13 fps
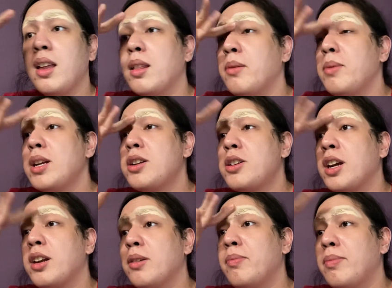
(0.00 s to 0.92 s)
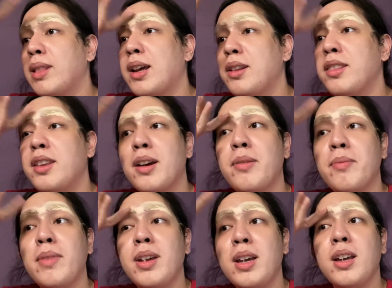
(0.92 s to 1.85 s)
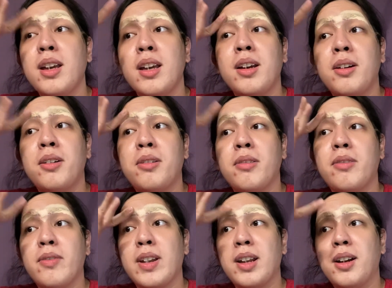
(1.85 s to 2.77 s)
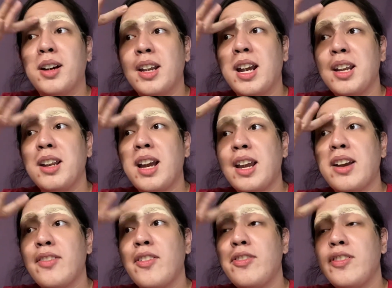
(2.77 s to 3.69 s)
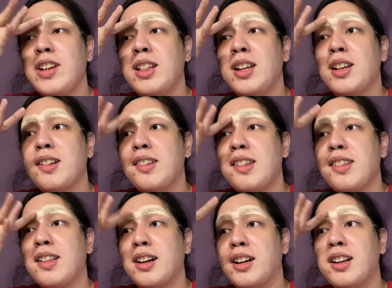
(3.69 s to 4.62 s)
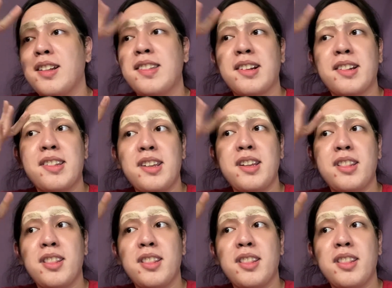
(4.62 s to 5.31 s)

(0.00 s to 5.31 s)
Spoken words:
Let me try to blend them. Oh my god, I have a feeling this is not gonna succeed.